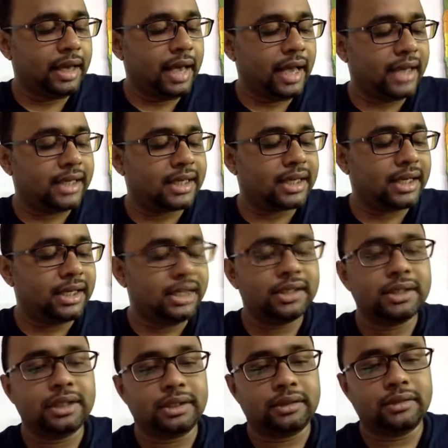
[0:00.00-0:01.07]
and
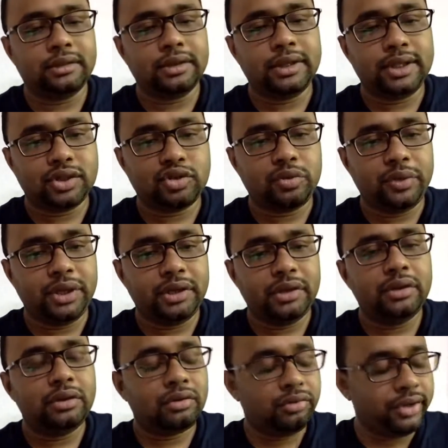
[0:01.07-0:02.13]
condition is to be
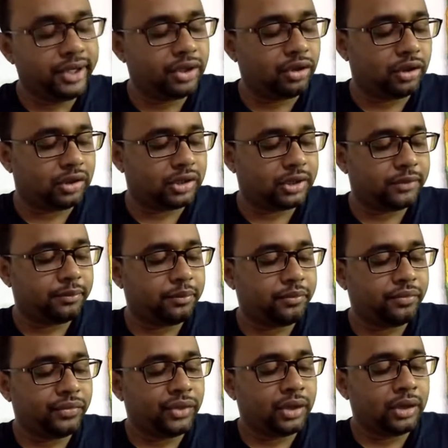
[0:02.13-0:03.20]
rethought.
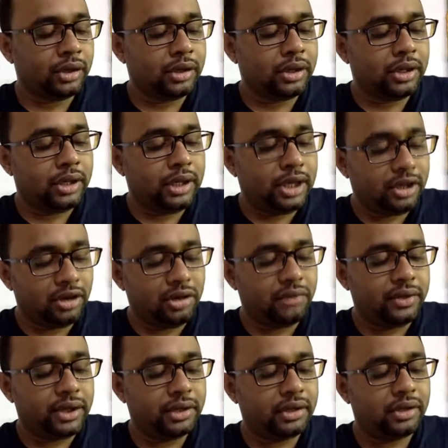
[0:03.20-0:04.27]
Economy,